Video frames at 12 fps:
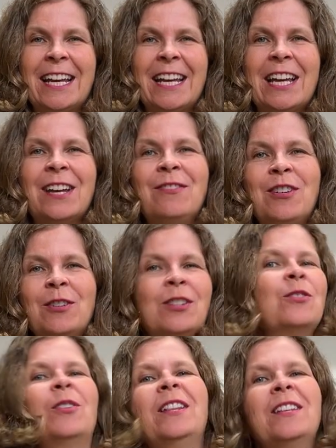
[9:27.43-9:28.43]
If you
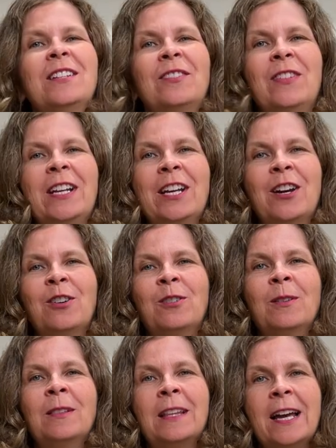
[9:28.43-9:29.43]
enjoyed this video,
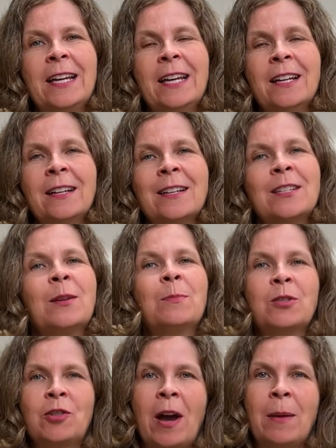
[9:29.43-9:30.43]
like it,
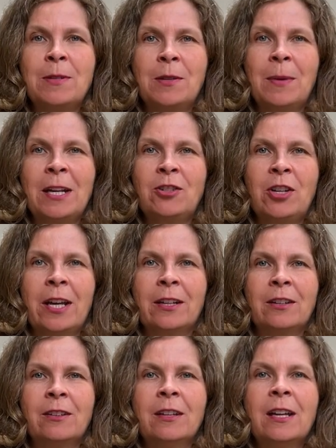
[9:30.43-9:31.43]
subscribe to my channel,